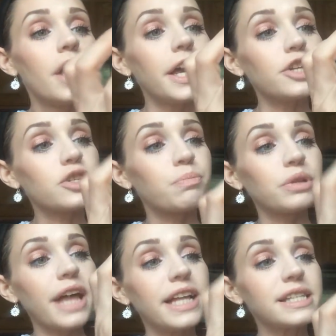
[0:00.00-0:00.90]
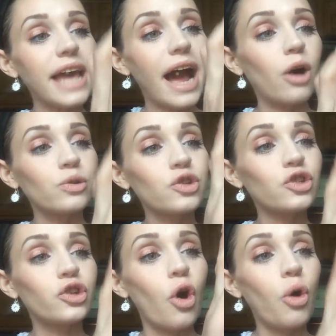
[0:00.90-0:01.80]
it just blends out
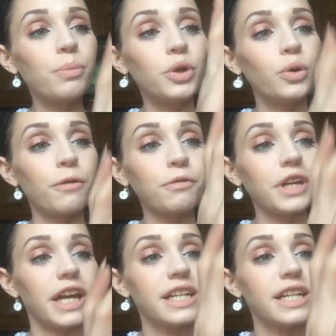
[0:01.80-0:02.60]
so beautifully.